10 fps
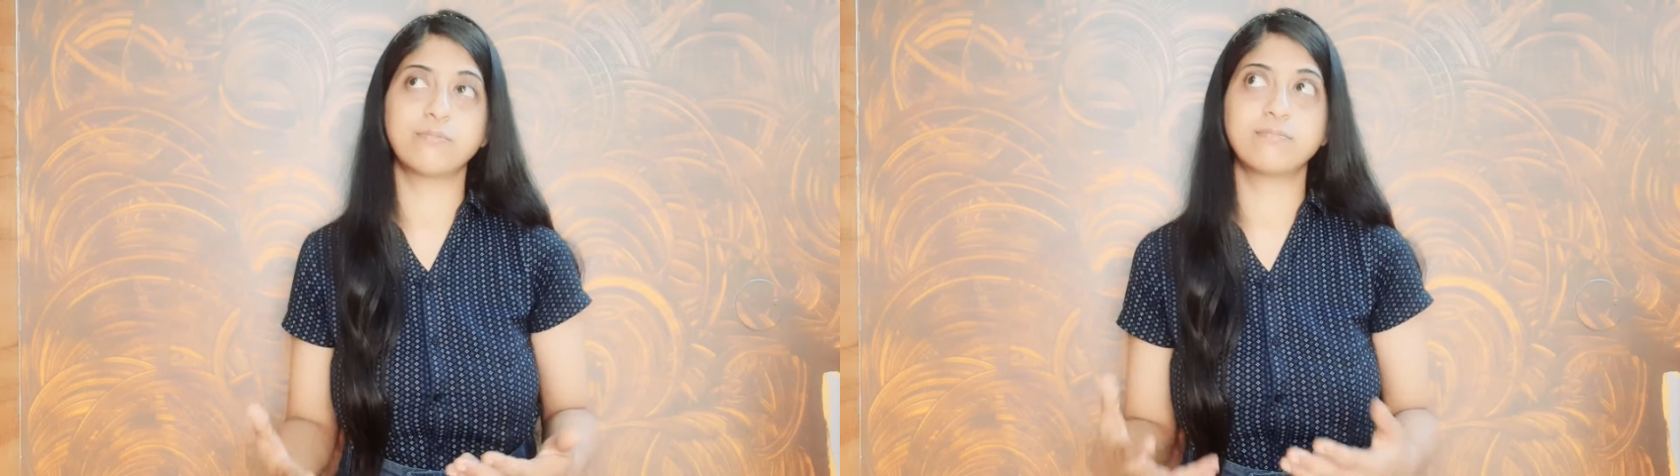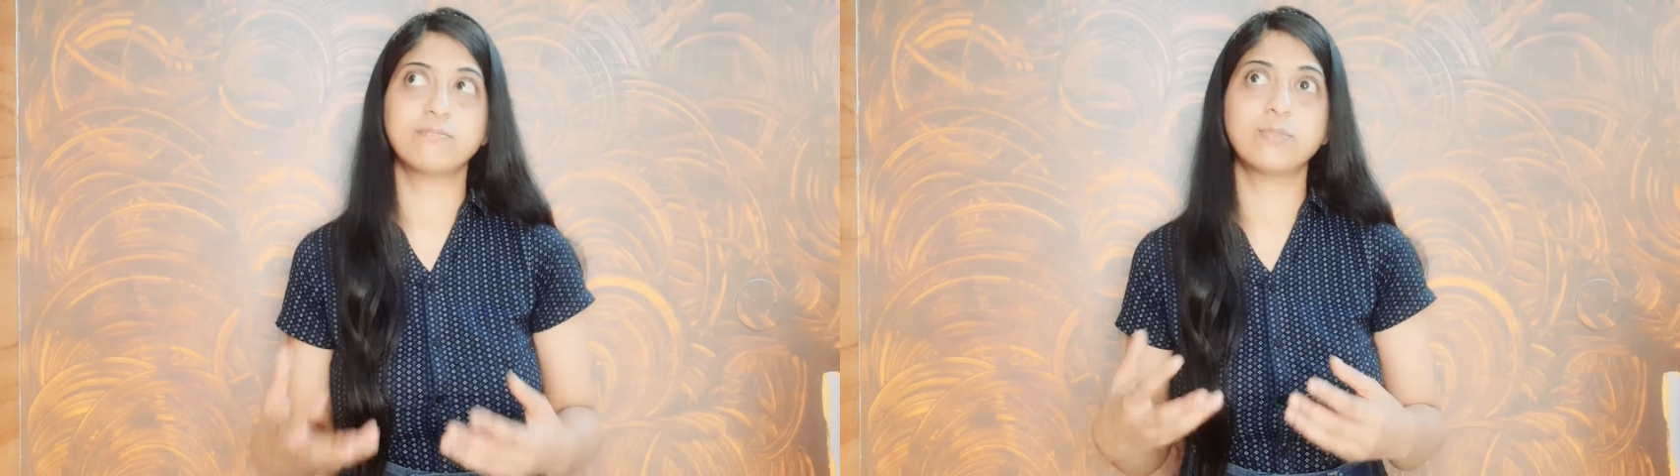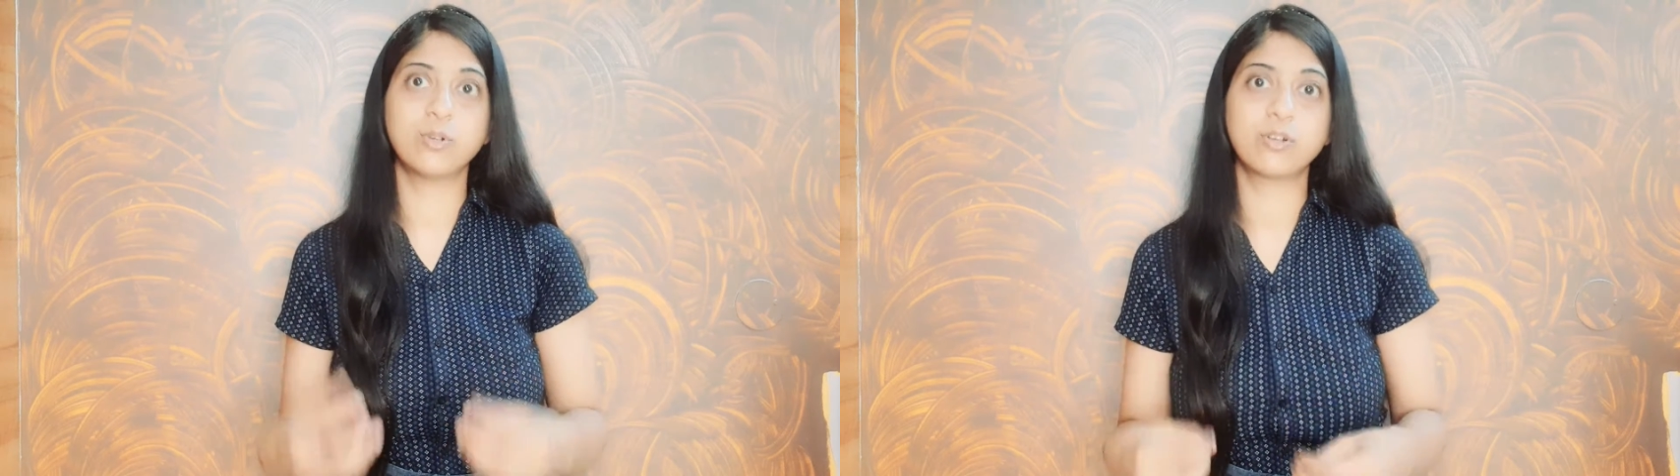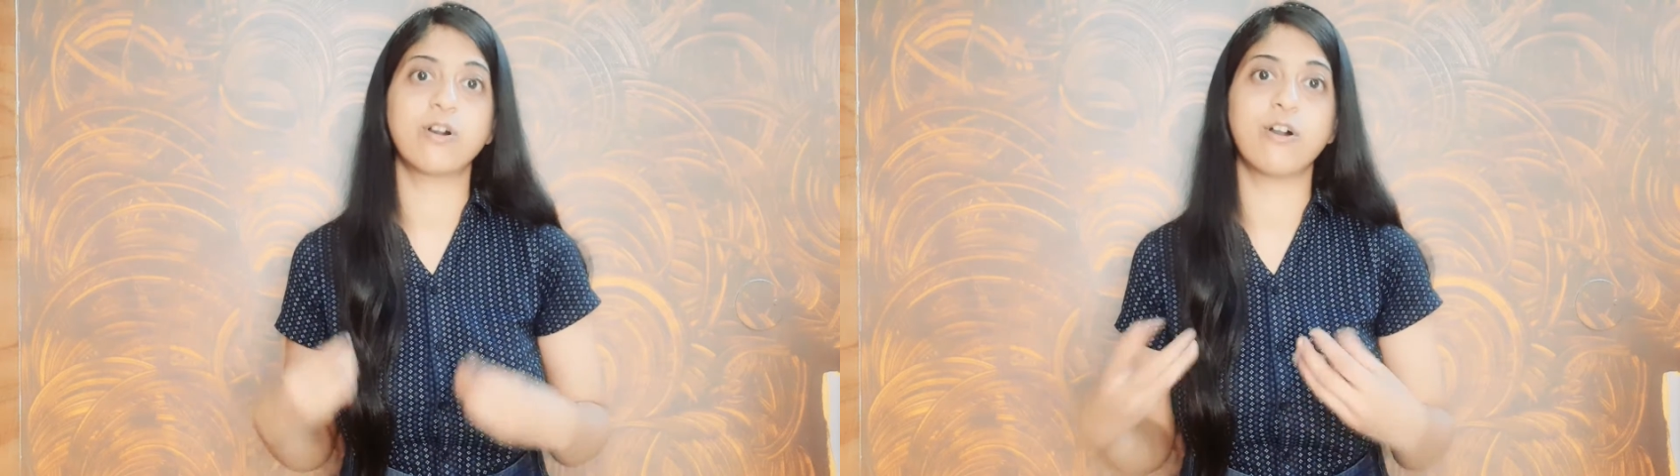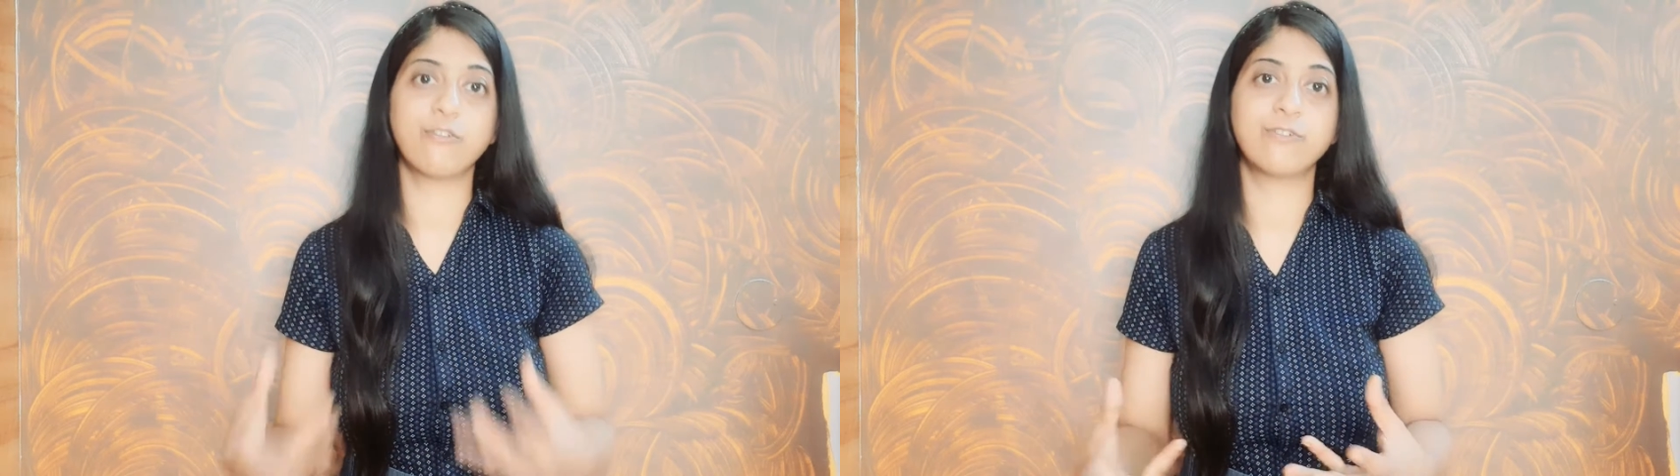more
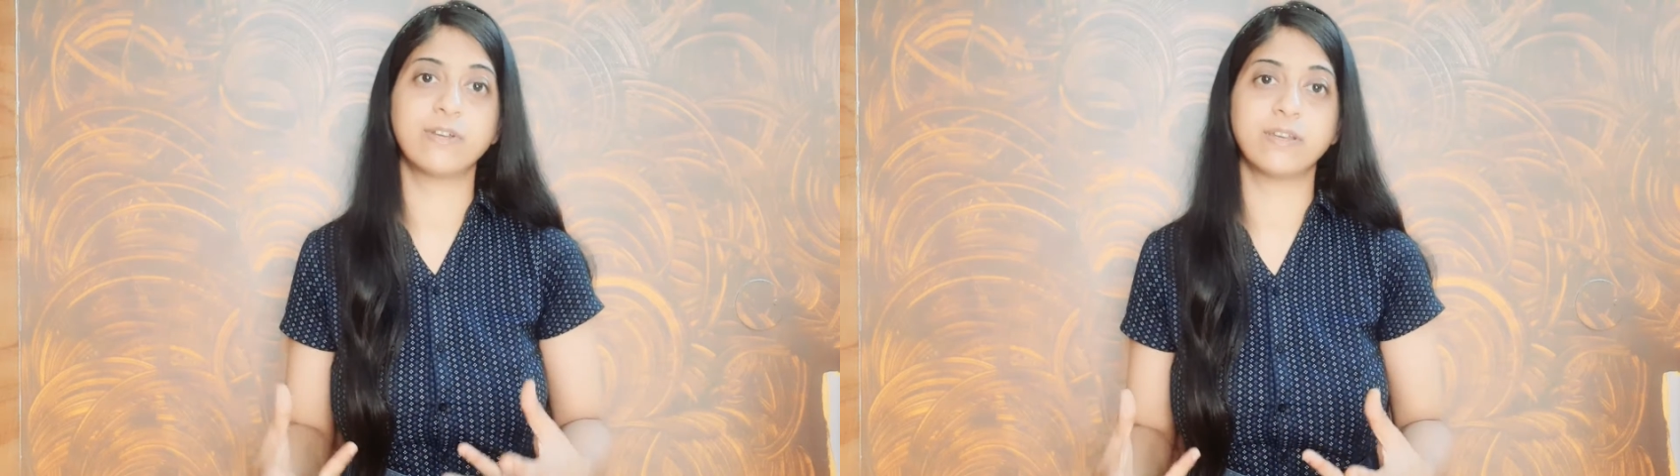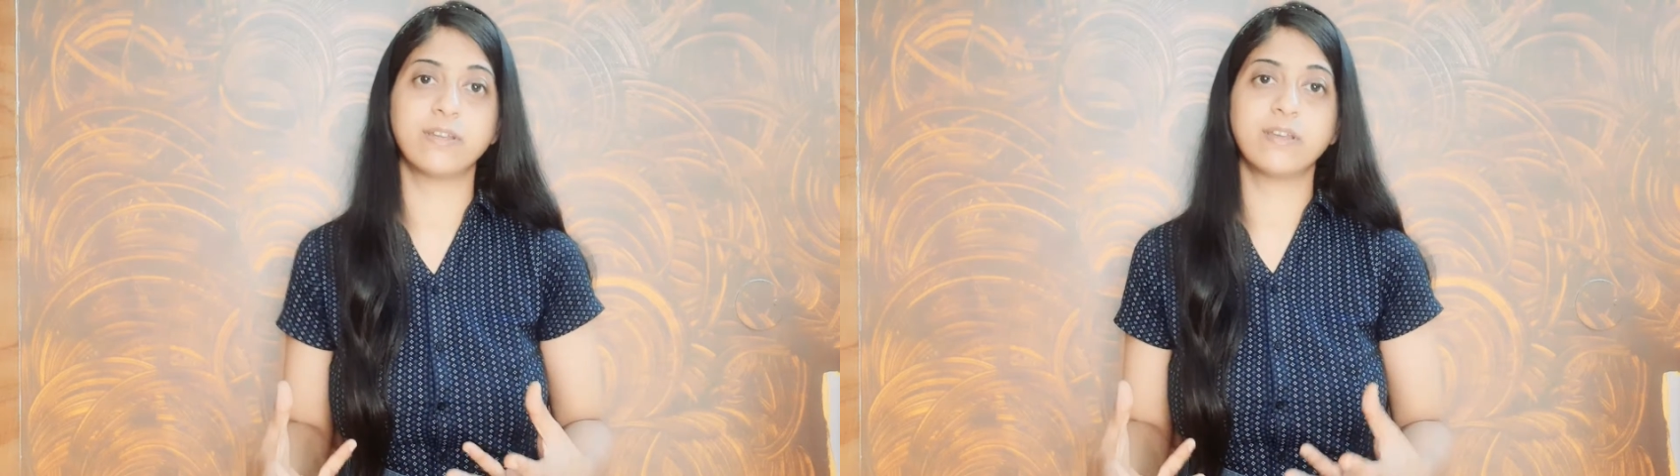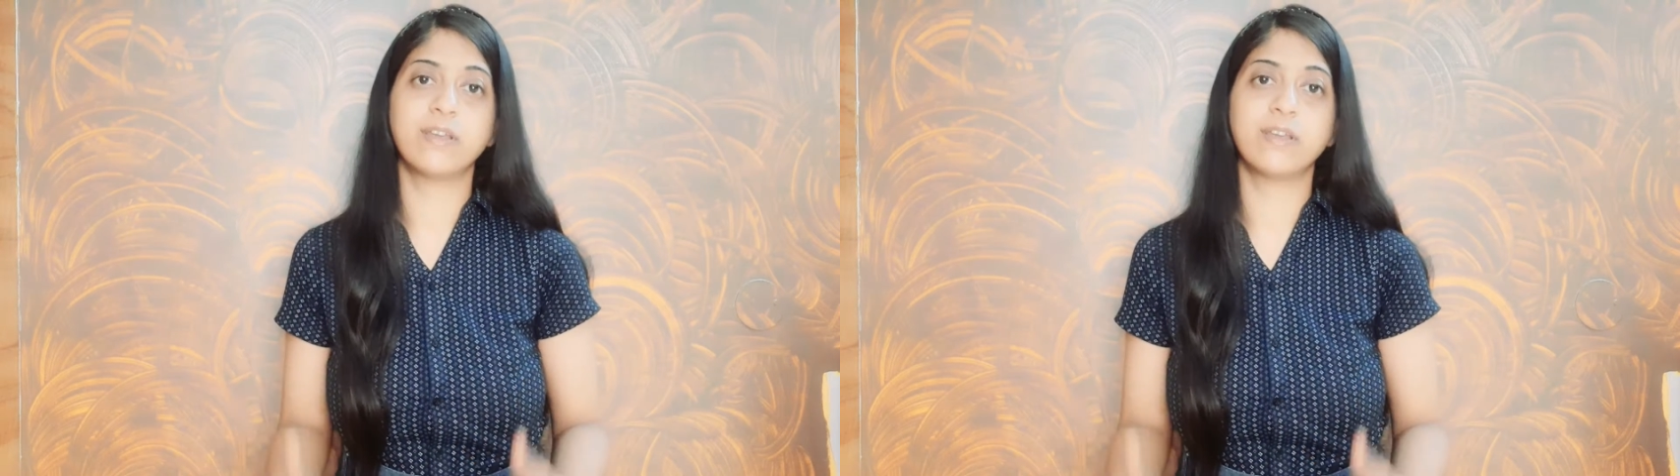often,